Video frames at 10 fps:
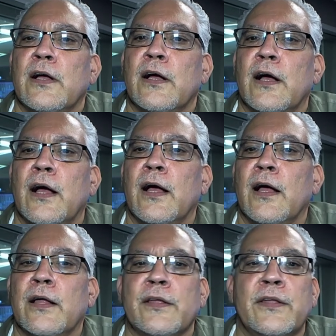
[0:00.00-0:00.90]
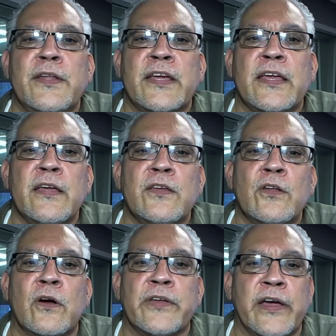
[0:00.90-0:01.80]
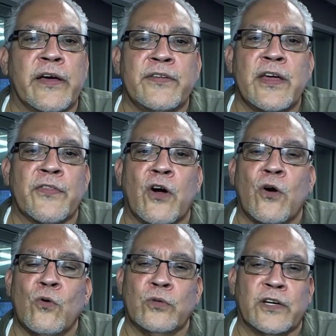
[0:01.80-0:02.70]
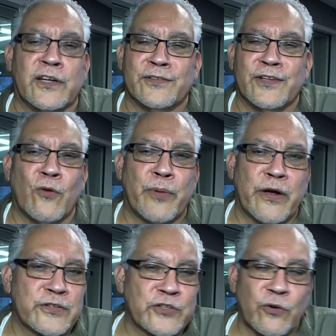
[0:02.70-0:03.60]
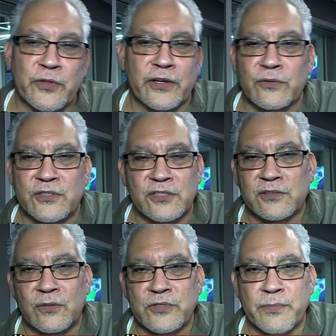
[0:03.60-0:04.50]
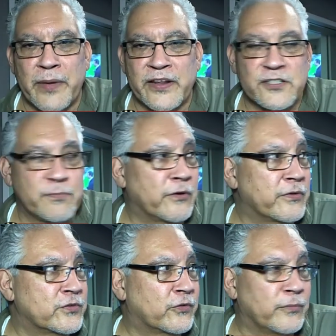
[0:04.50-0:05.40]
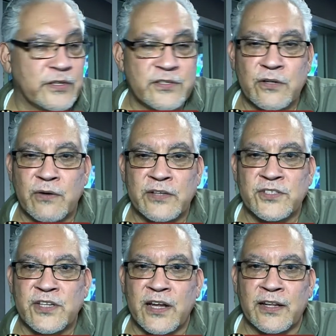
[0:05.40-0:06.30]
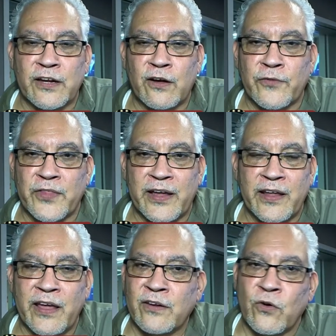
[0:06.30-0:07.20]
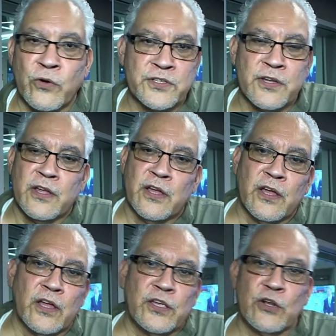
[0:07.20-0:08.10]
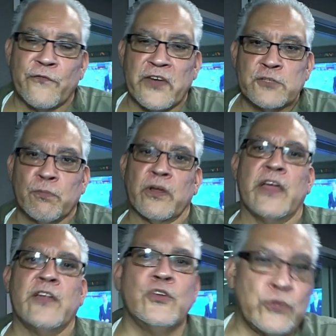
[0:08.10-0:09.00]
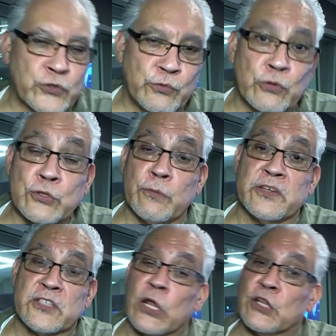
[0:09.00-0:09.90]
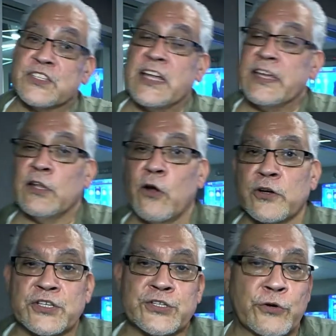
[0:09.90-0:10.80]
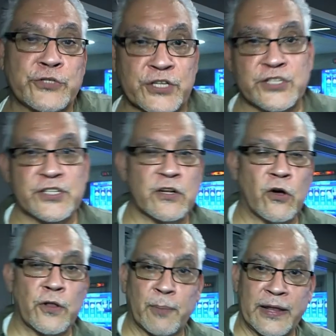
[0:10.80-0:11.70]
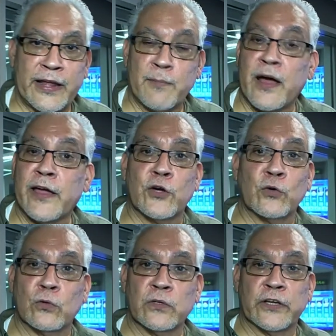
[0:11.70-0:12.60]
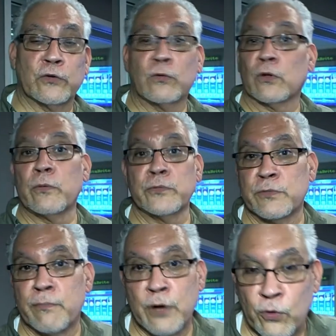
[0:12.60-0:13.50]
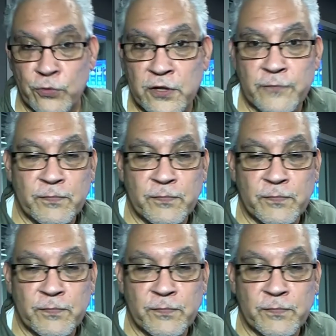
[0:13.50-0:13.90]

uh, Nikki, you know, yeah, yeah, the whole uh, the whole Periscope thing was just it was a bad experience for me, so I just kind of laid off of that. And of course, you know, Facebook and YouTube. YouTube is the second largest search engine on the planet behind Google, and Google owns them both.